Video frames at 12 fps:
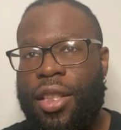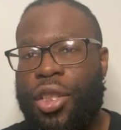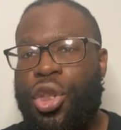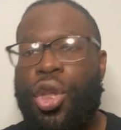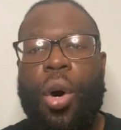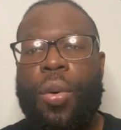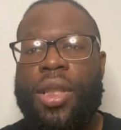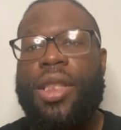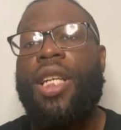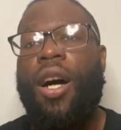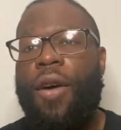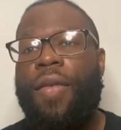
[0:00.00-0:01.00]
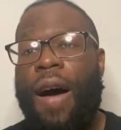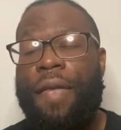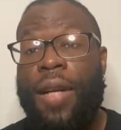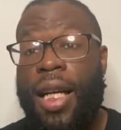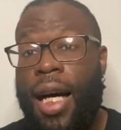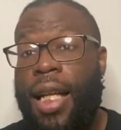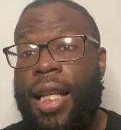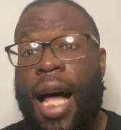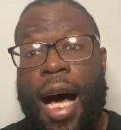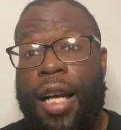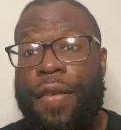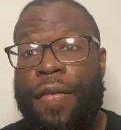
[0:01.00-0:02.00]
show itself. I feel like a
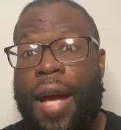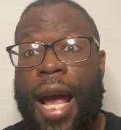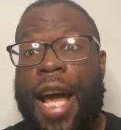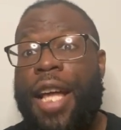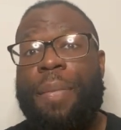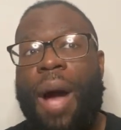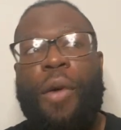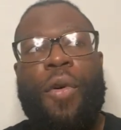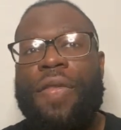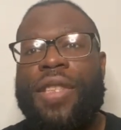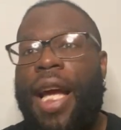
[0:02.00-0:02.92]
lot of anime, I don't know if it's an